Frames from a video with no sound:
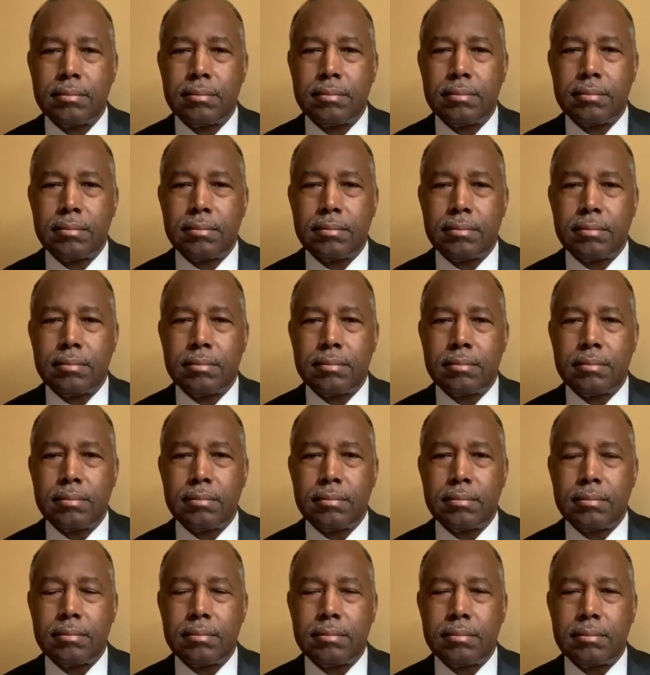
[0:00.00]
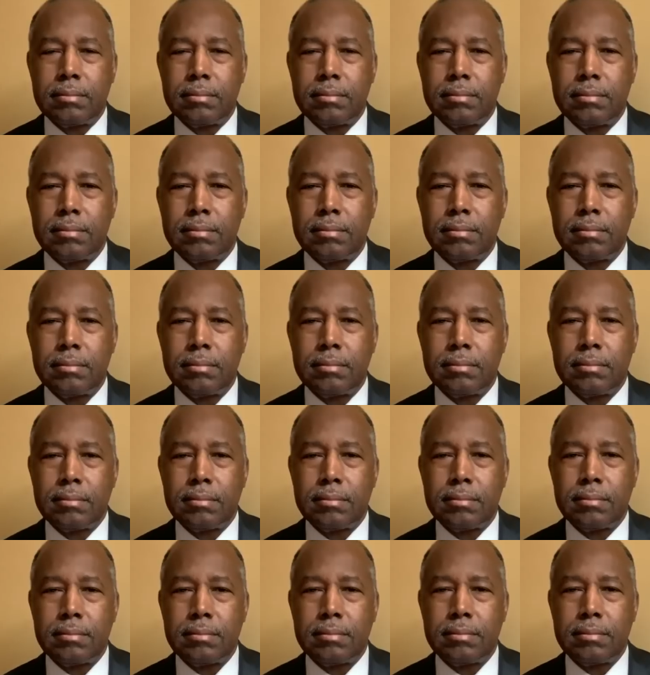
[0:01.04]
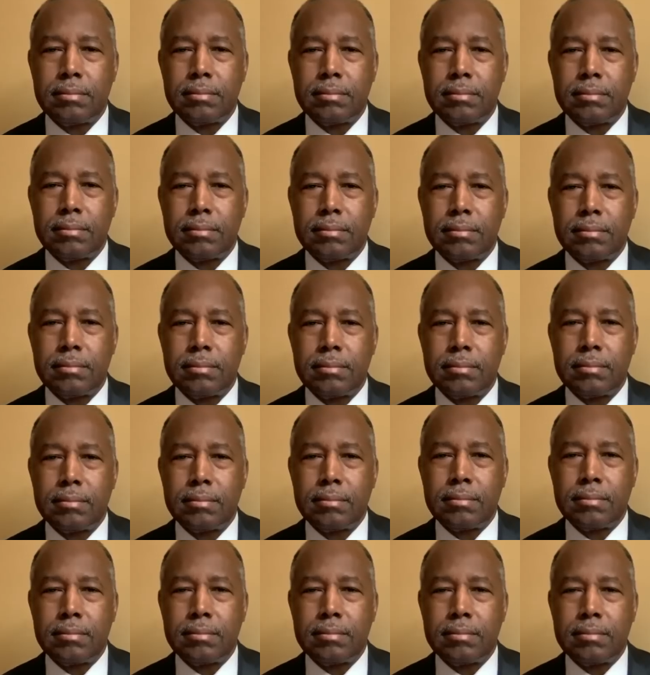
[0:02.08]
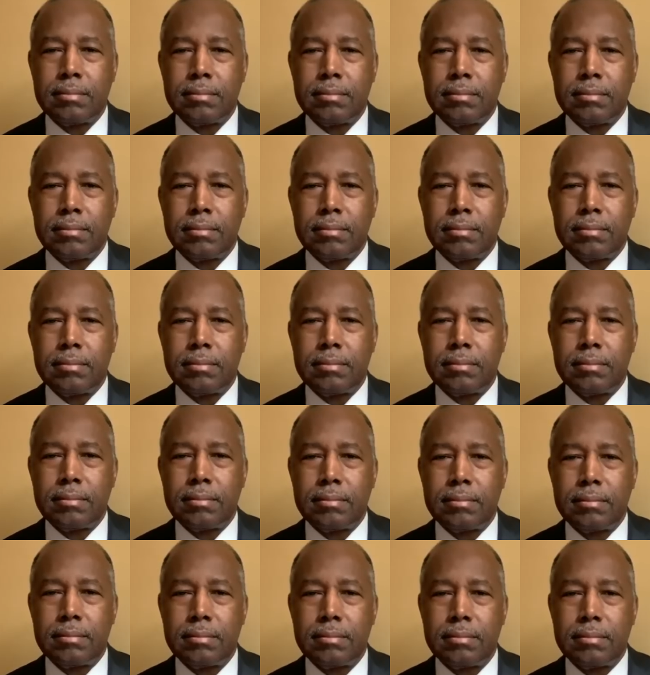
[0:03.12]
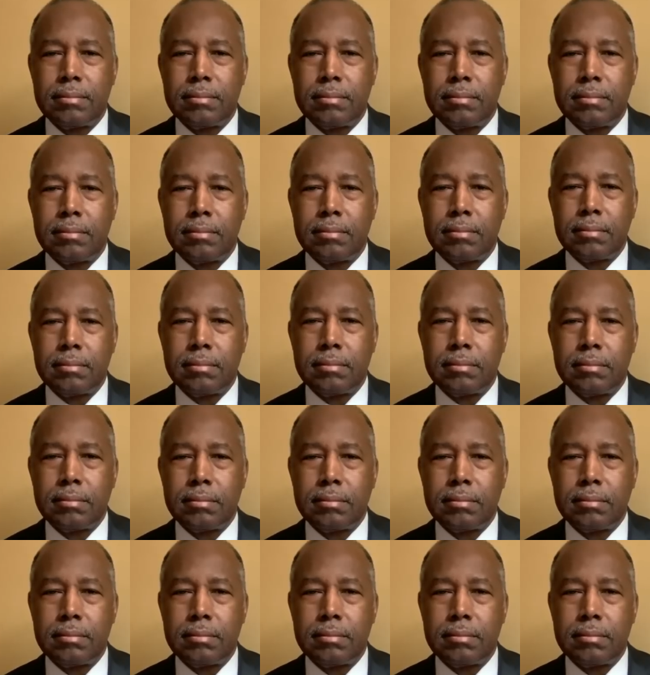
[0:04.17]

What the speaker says: [no speech]